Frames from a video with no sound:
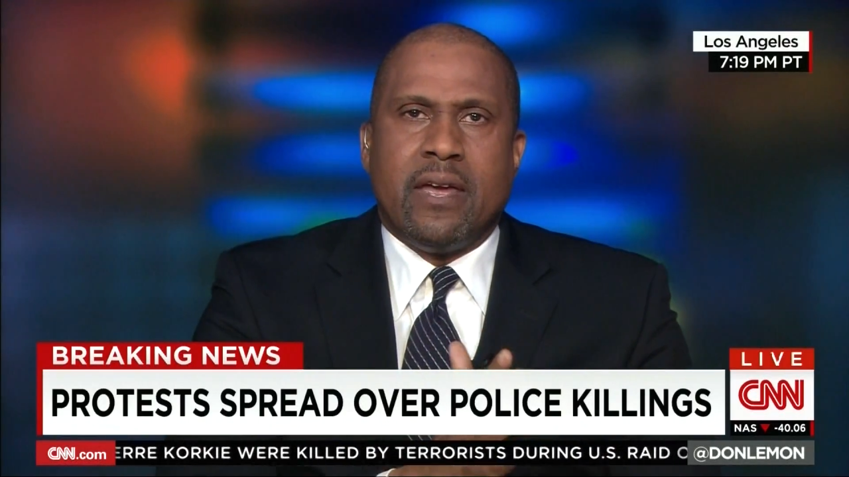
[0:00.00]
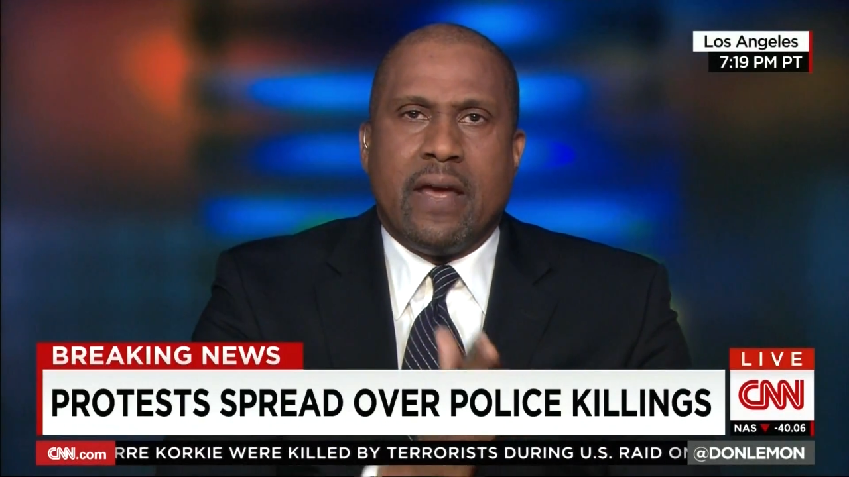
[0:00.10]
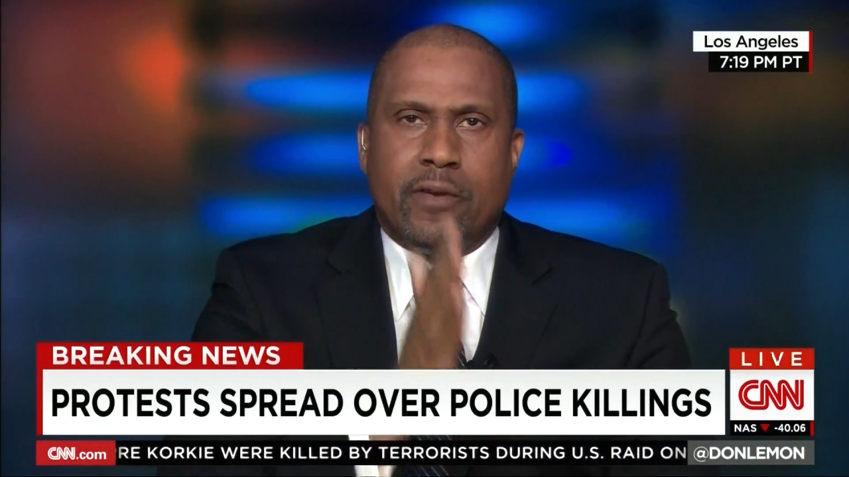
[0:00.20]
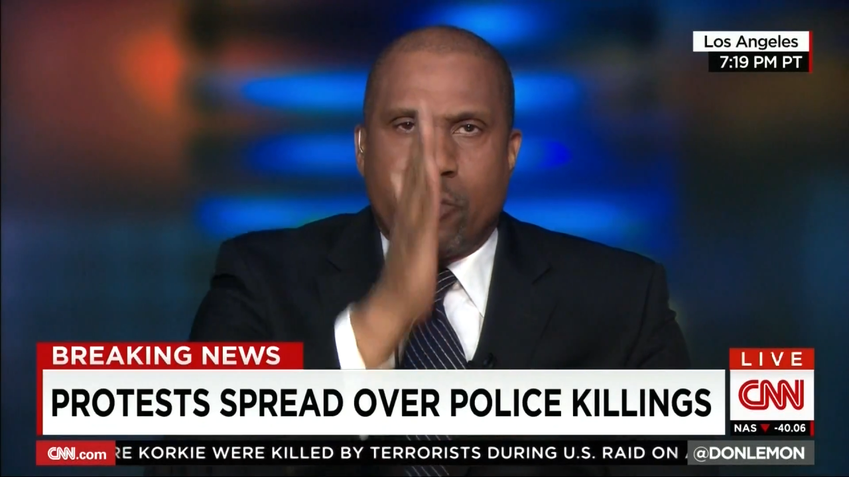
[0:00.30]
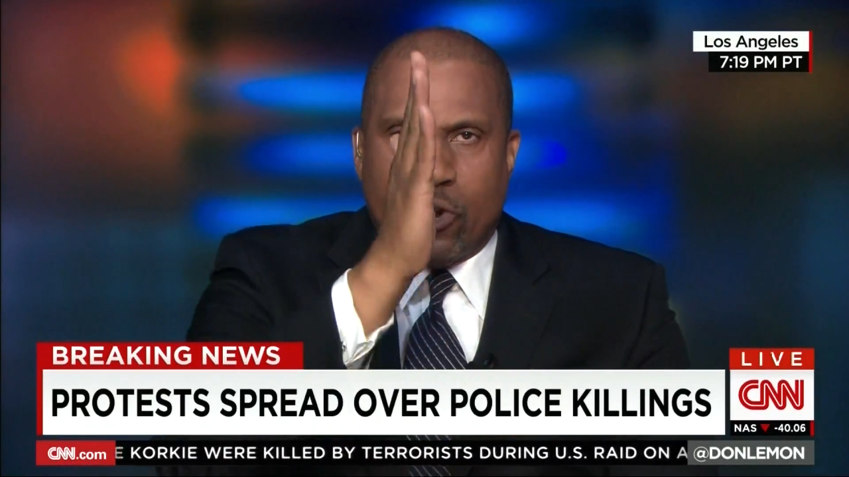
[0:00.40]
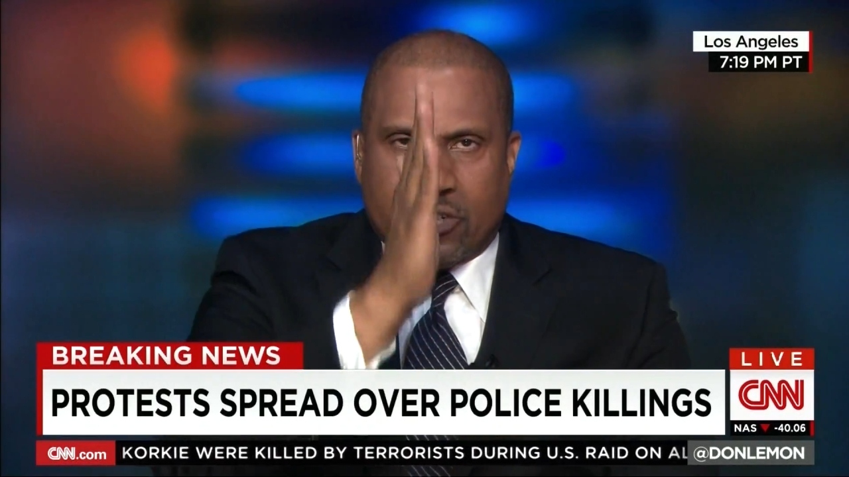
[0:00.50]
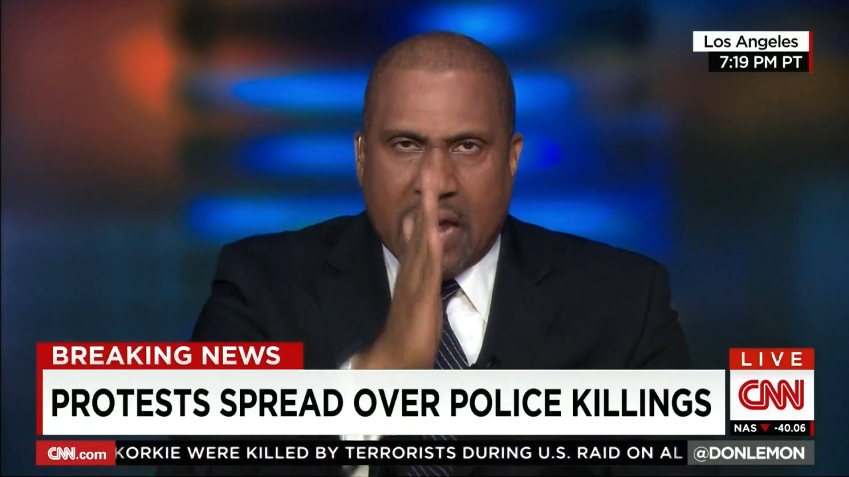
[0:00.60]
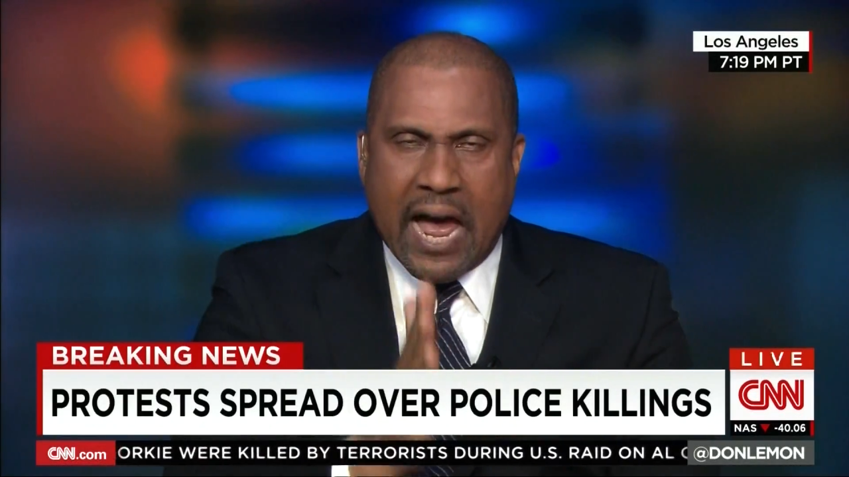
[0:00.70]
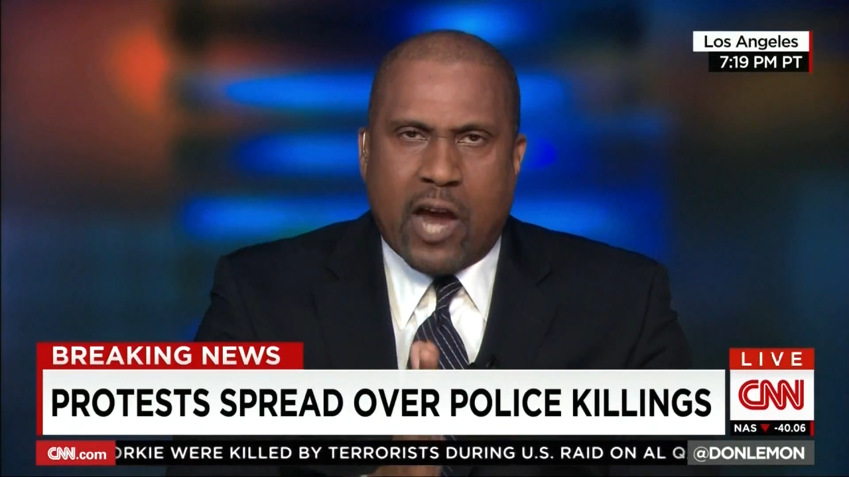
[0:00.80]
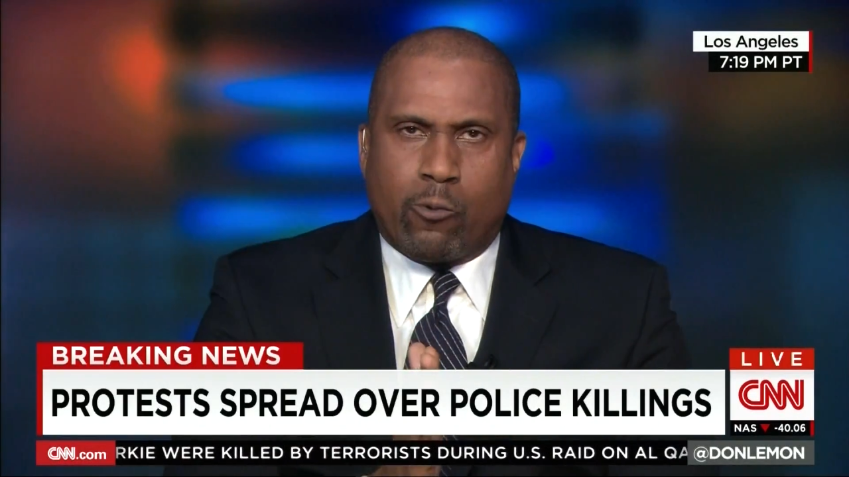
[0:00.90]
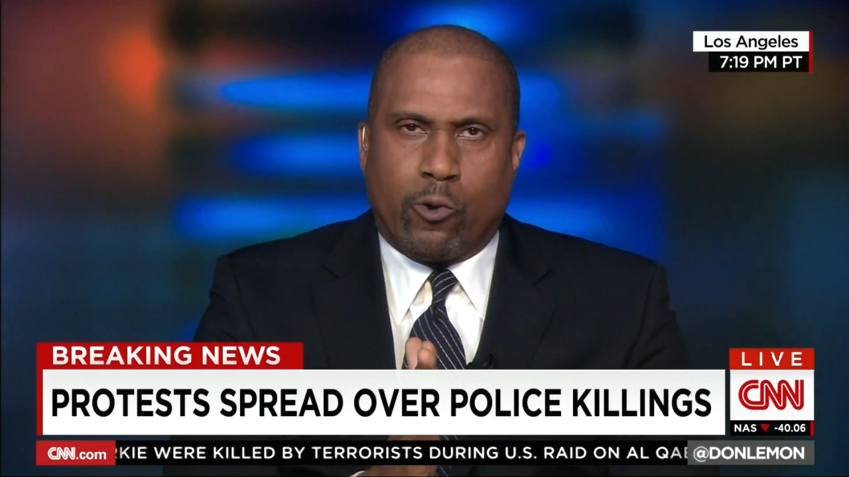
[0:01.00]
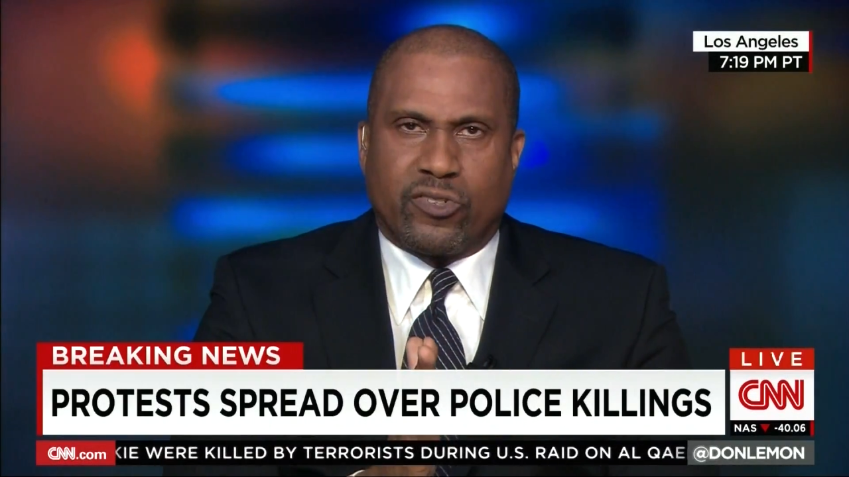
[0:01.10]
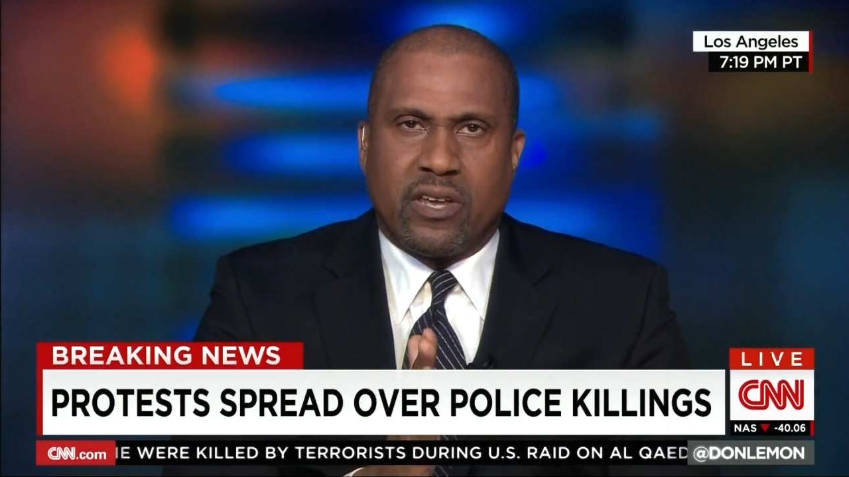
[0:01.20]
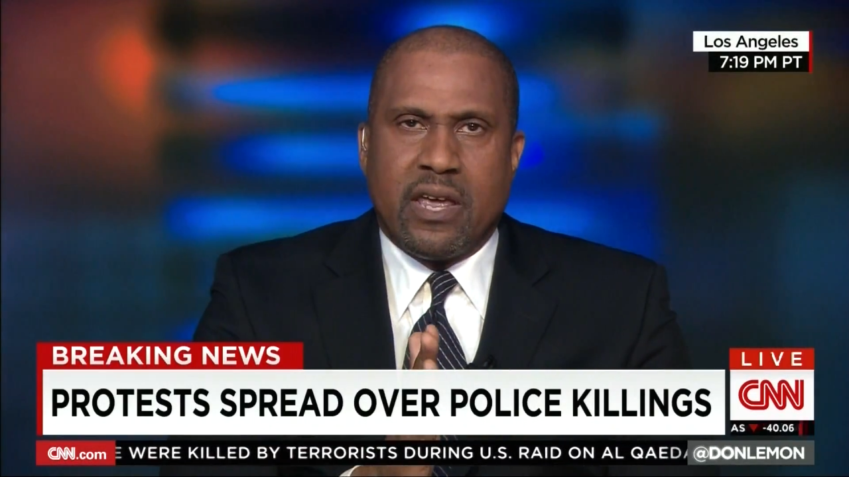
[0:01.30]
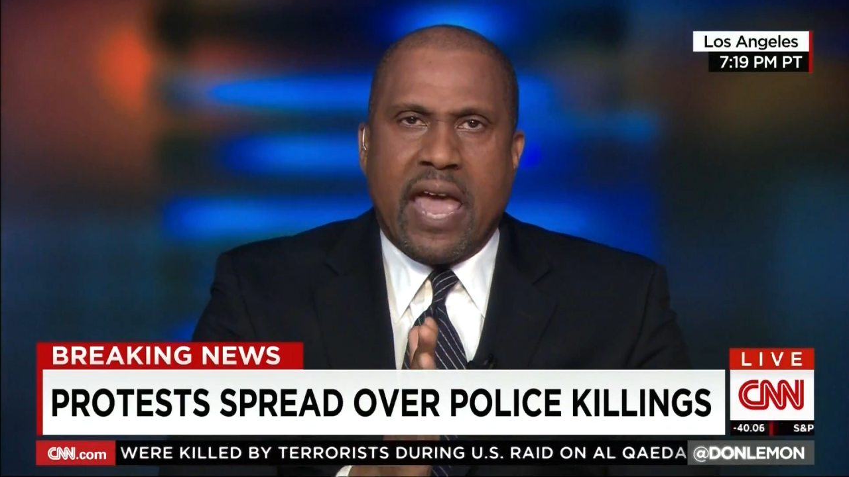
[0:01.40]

and then there is kairos,